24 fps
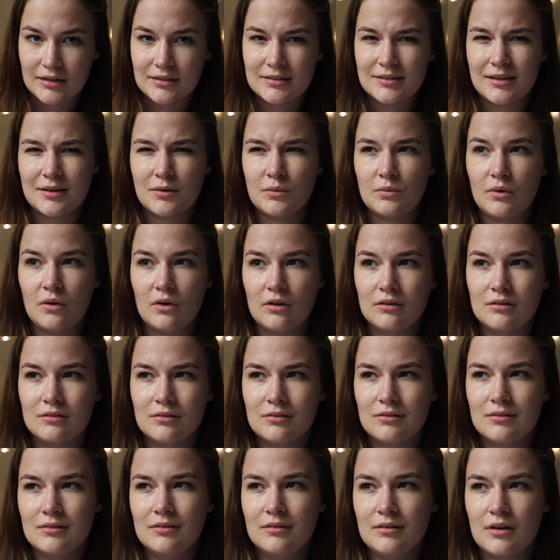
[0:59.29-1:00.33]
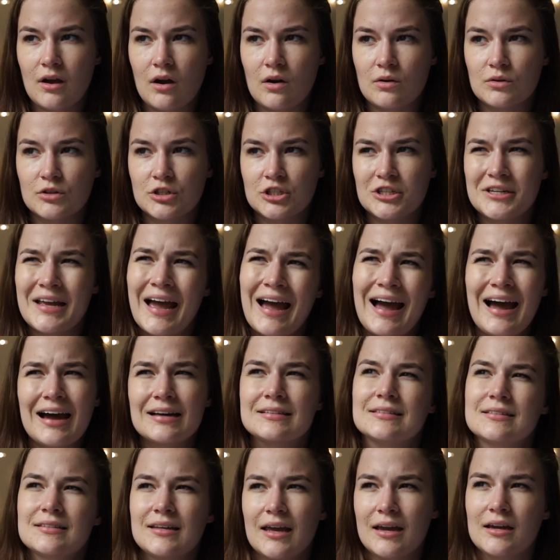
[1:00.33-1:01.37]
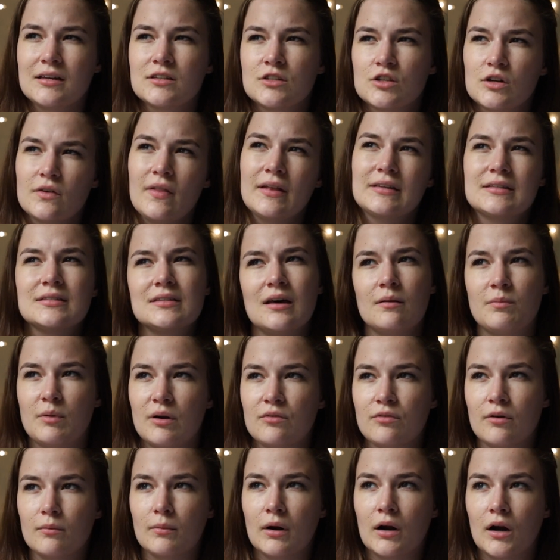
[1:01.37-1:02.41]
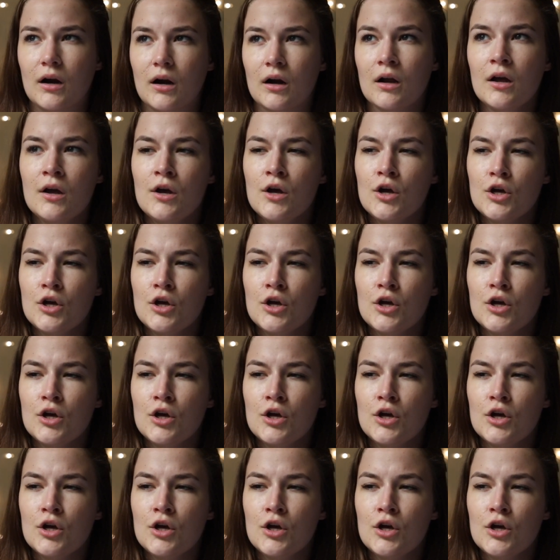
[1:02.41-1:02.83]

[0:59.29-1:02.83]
It's like, well, no, she has cancer, that's separate from her.